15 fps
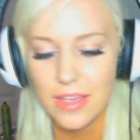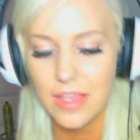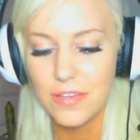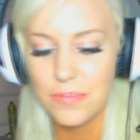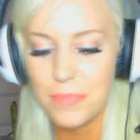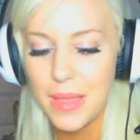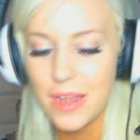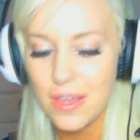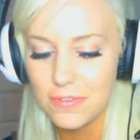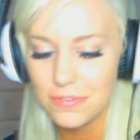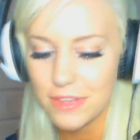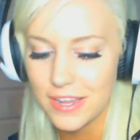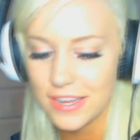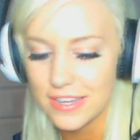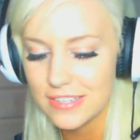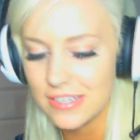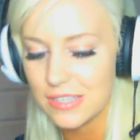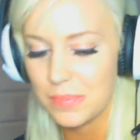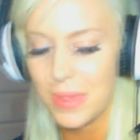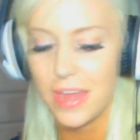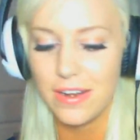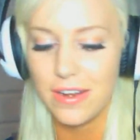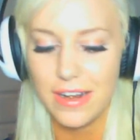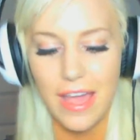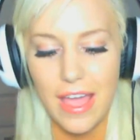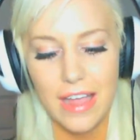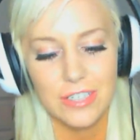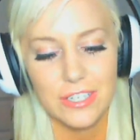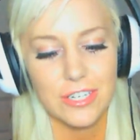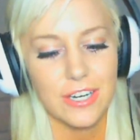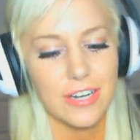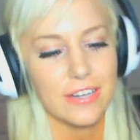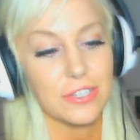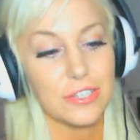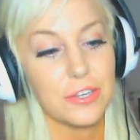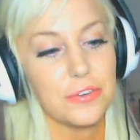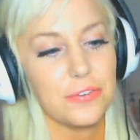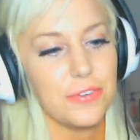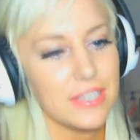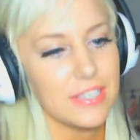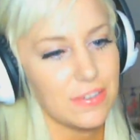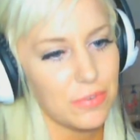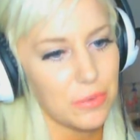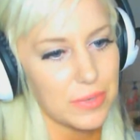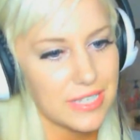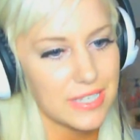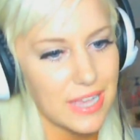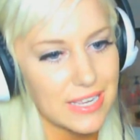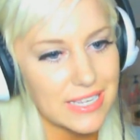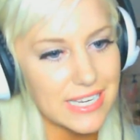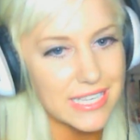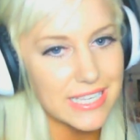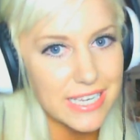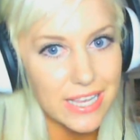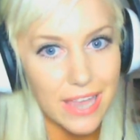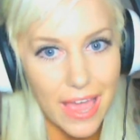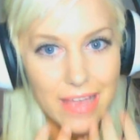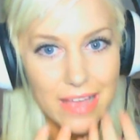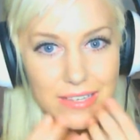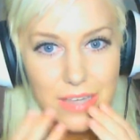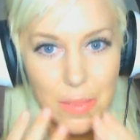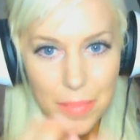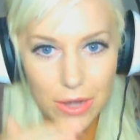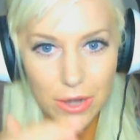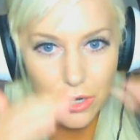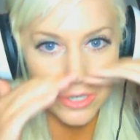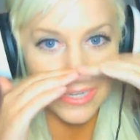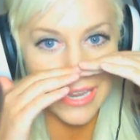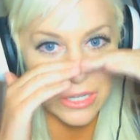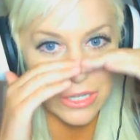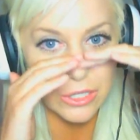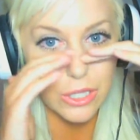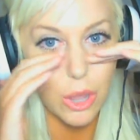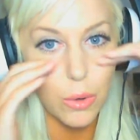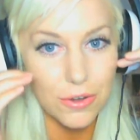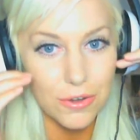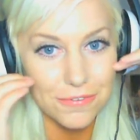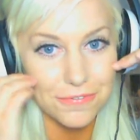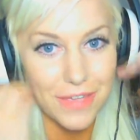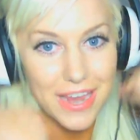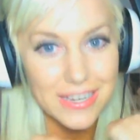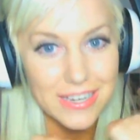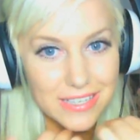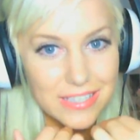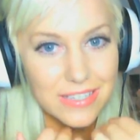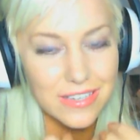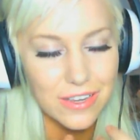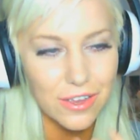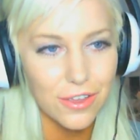if Ben Affleck is as bad an actor and as goofy as everyone says, he still has a better, like, lower face